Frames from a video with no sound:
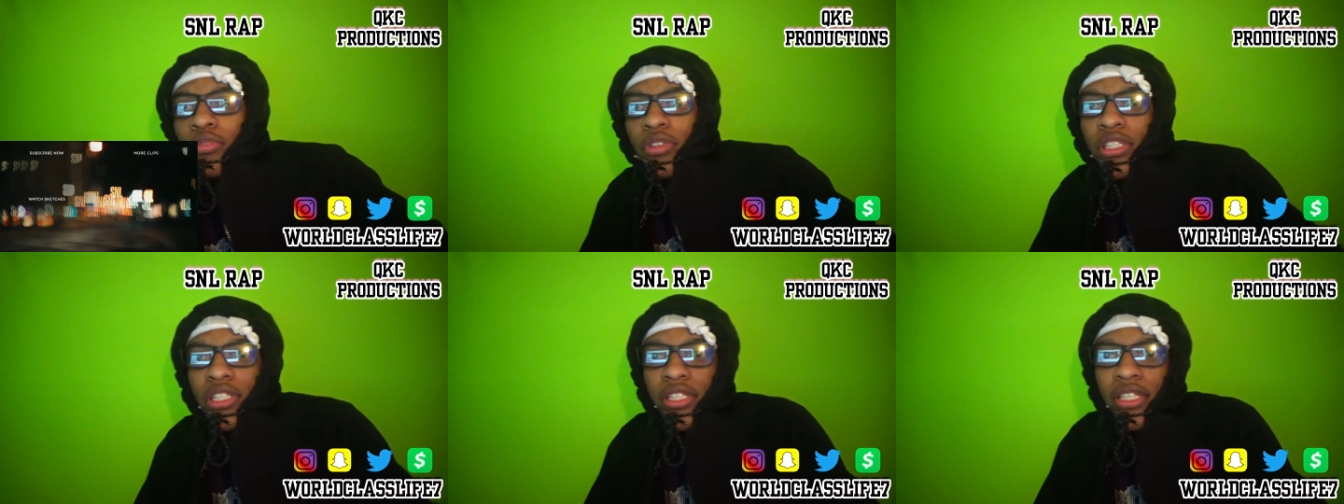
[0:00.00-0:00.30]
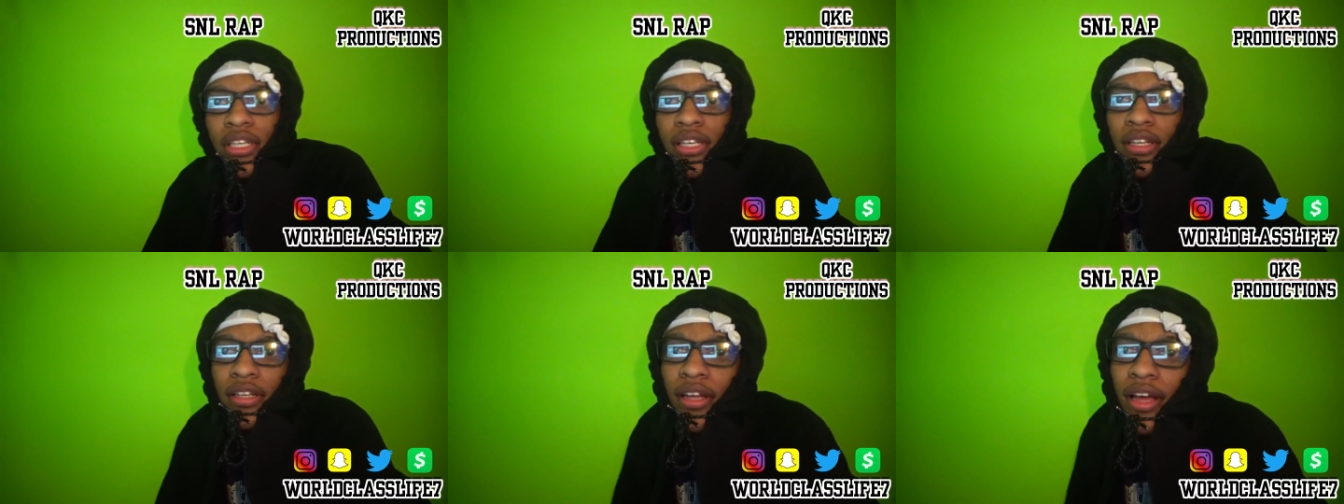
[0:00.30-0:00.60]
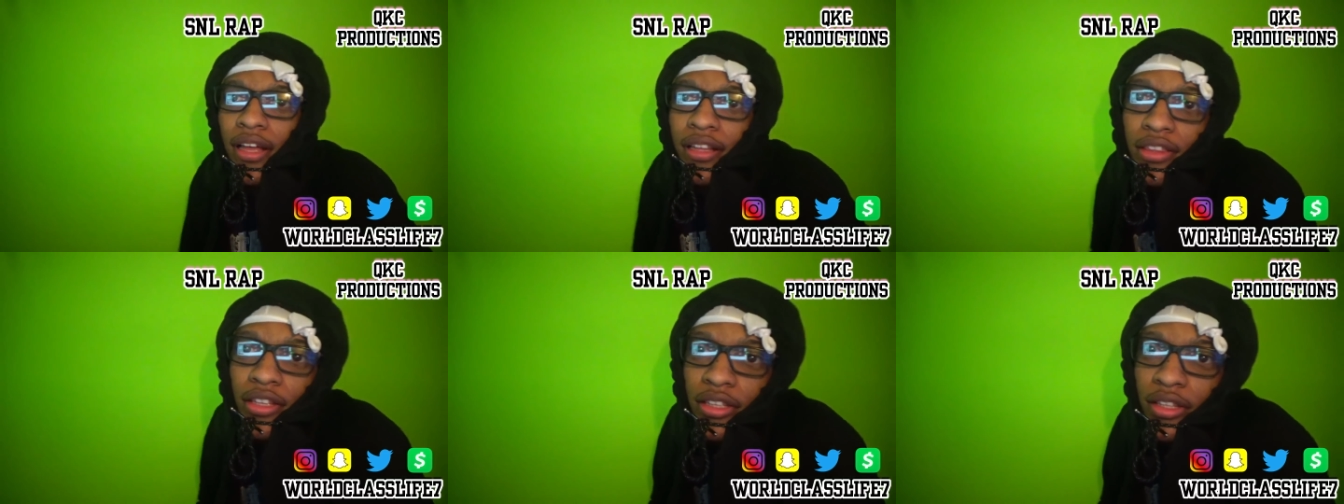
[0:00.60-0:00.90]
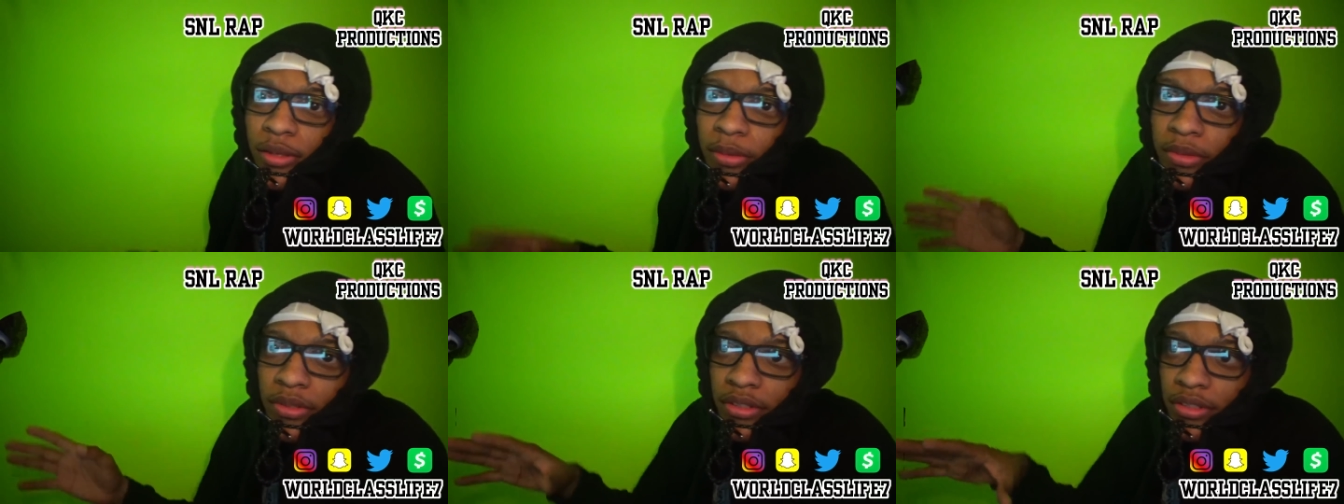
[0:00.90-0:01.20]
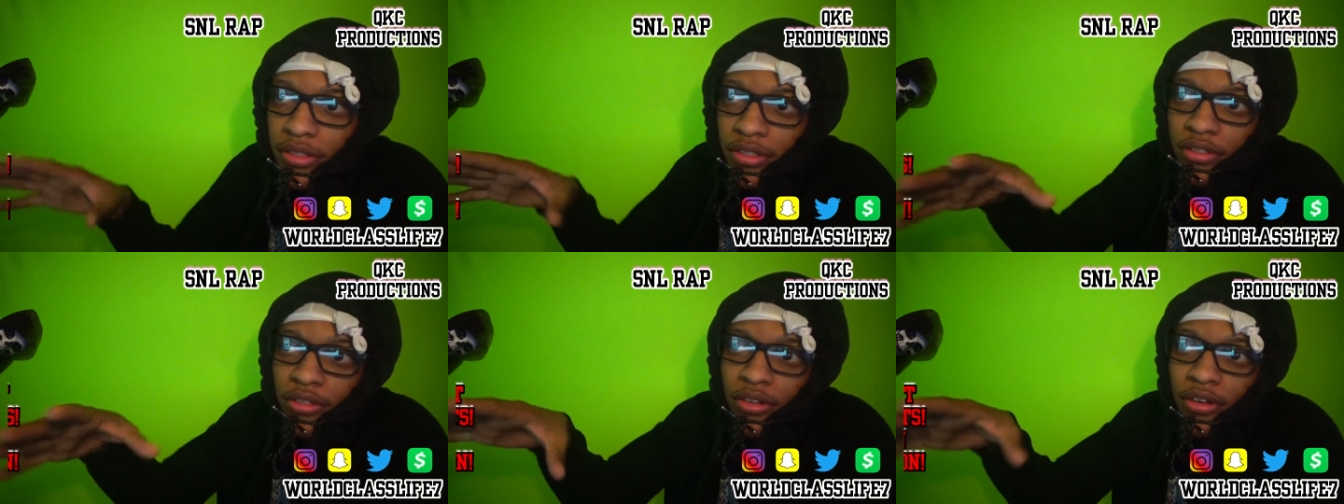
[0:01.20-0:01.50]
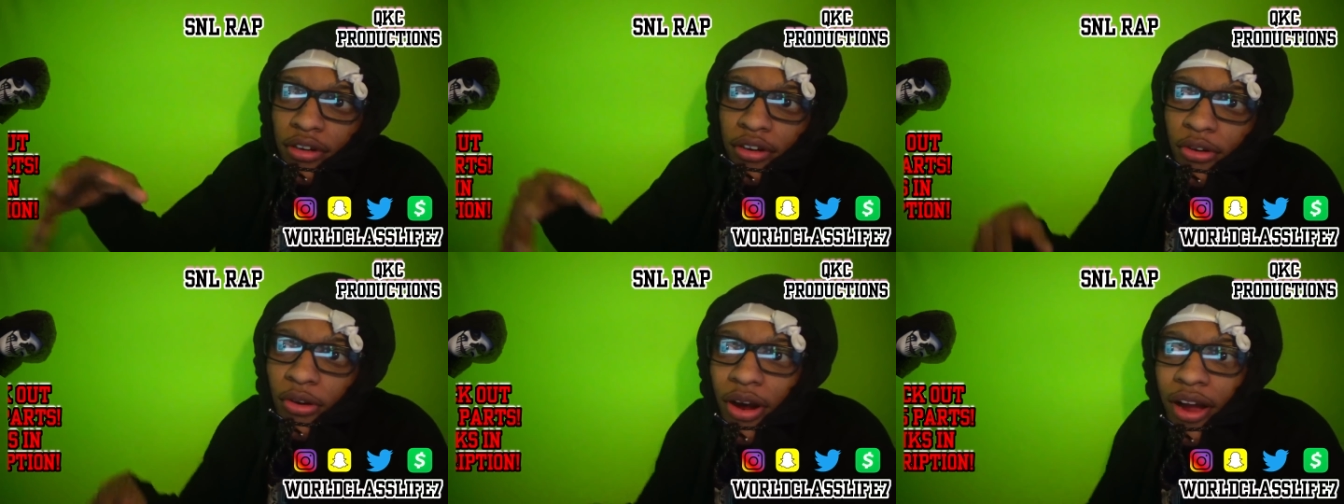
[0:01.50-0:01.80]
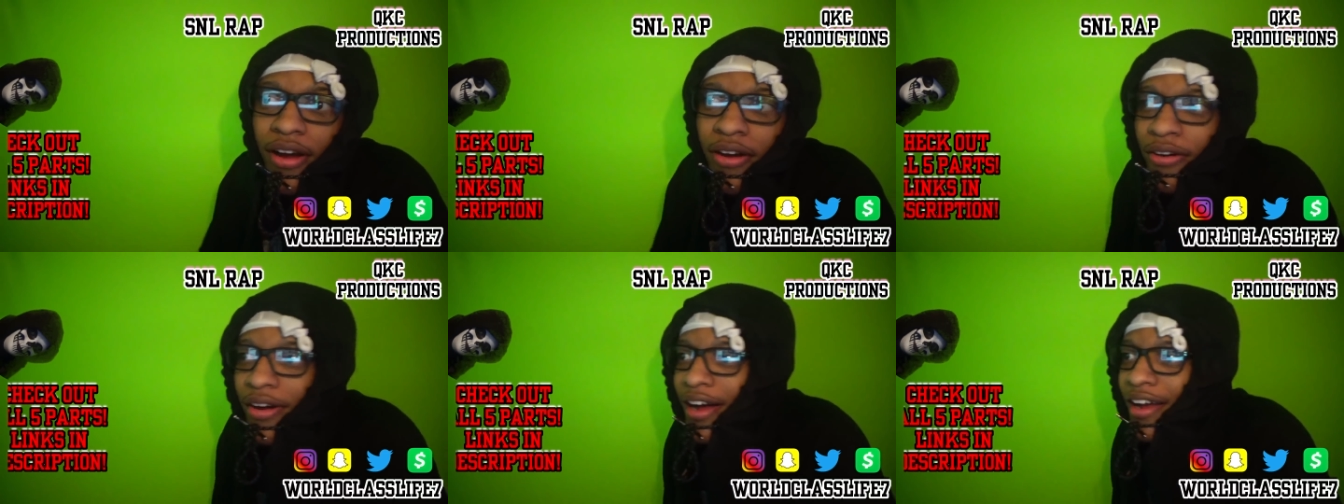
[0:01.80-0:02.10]
shit! I thought the you know the
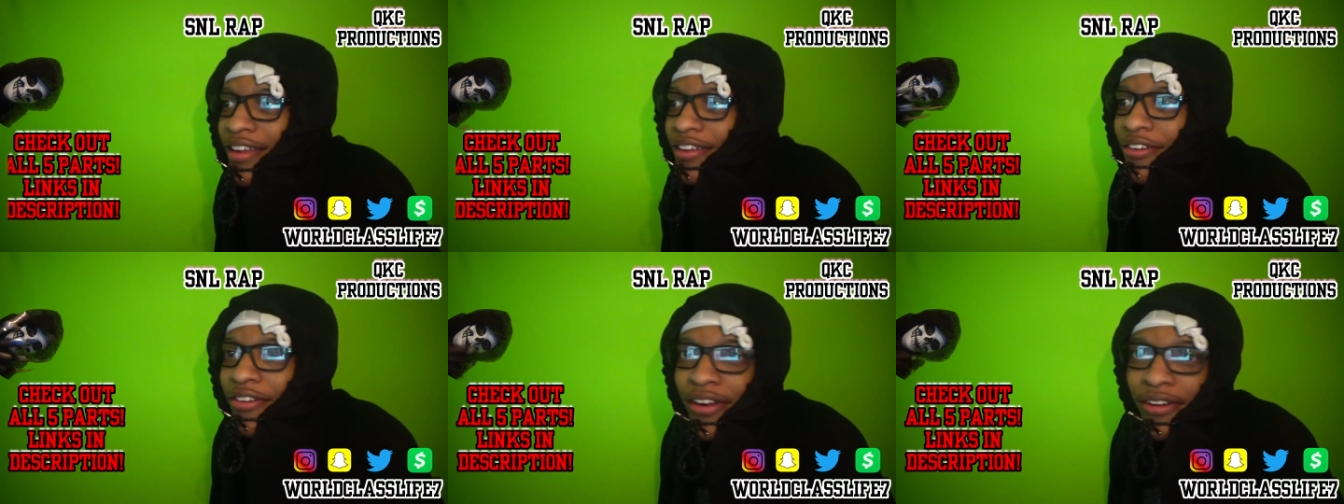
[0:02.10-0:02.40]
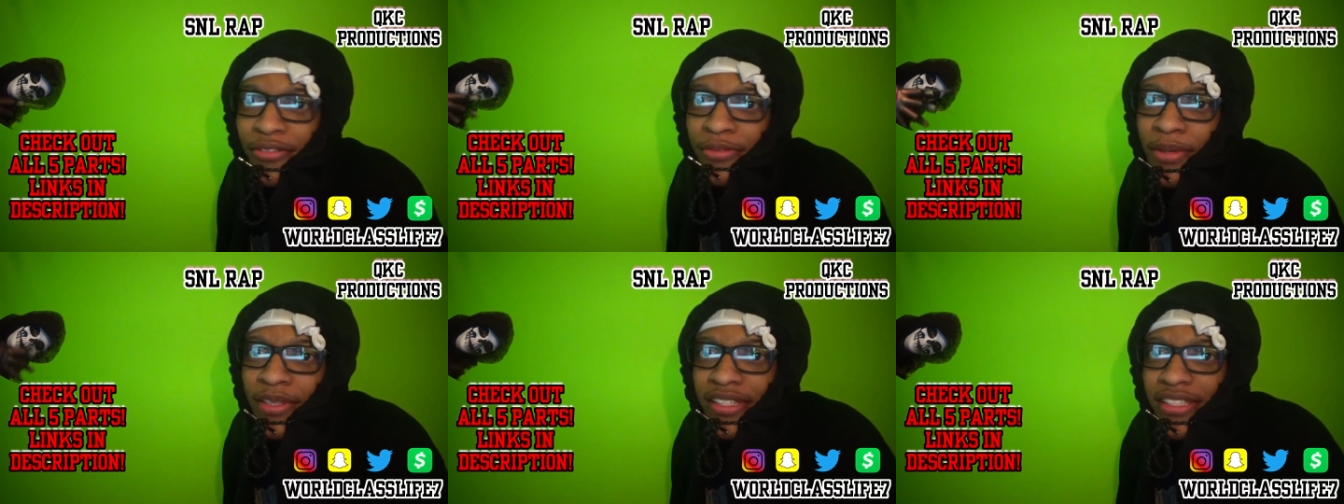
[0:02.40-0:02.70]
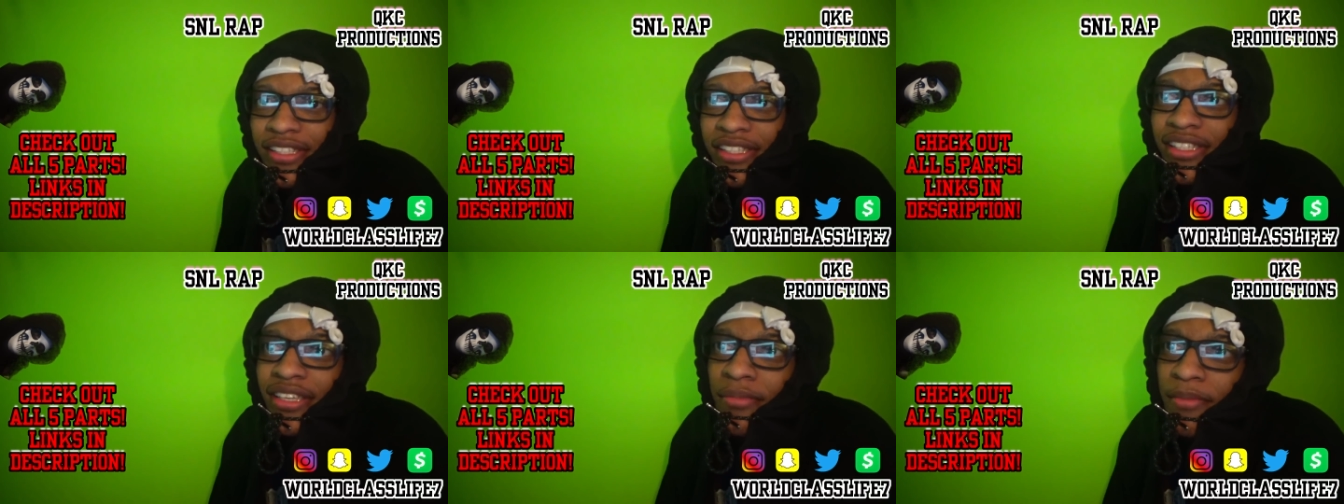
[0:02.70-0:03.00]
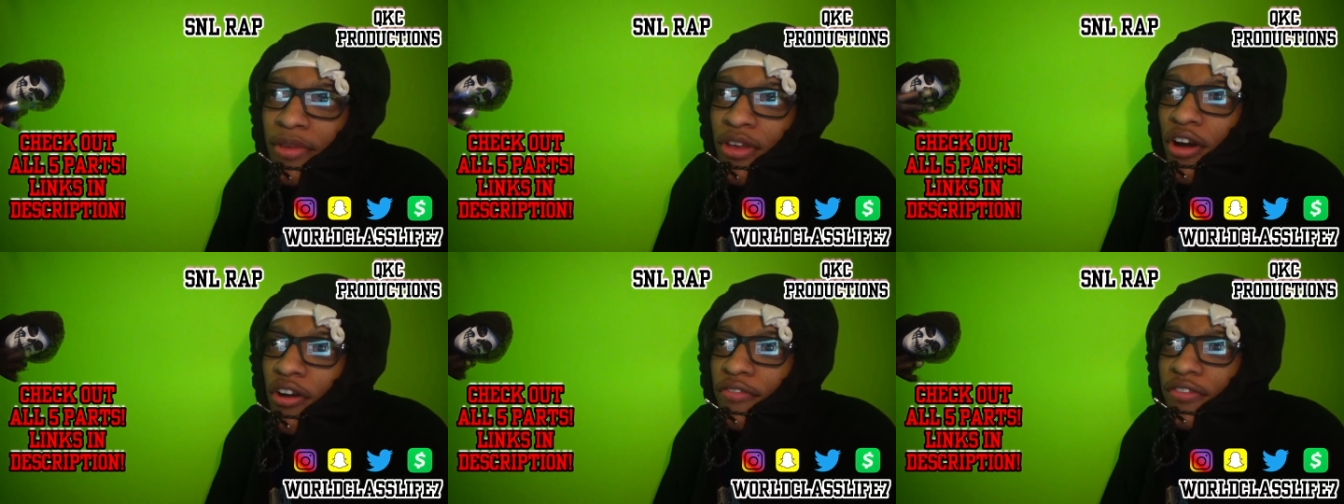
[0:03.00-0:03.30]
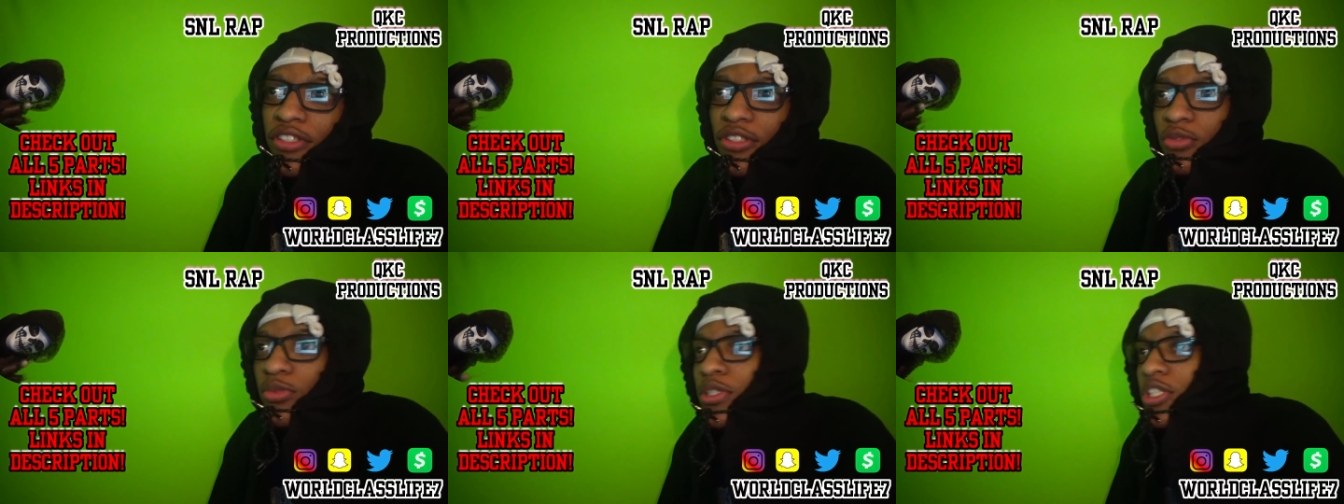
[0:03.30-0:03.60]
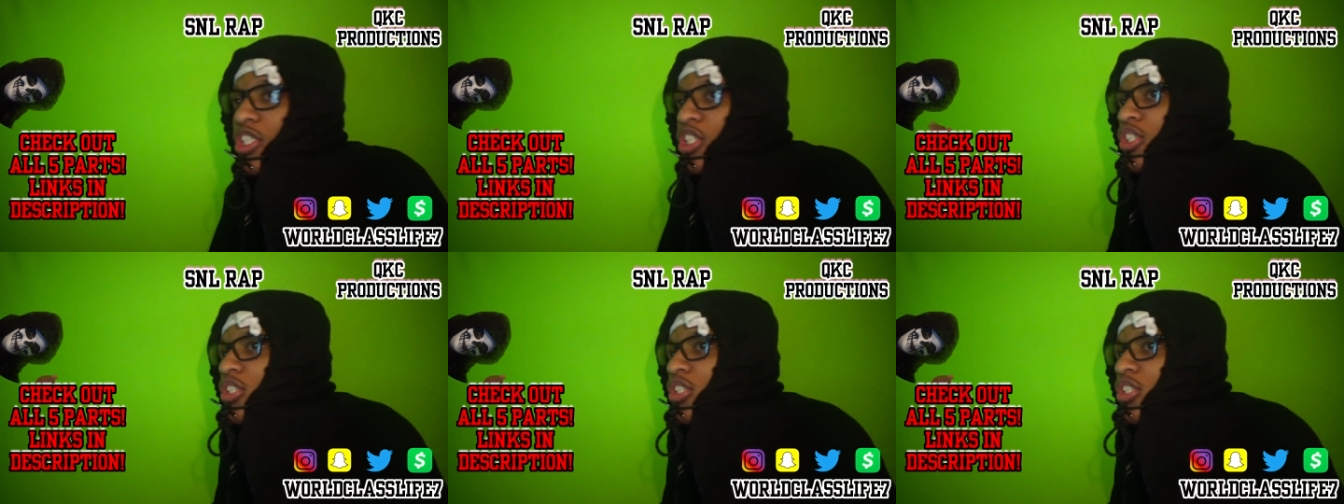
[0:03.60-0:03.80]
crowd. I ain't know they was about to send me off and switch the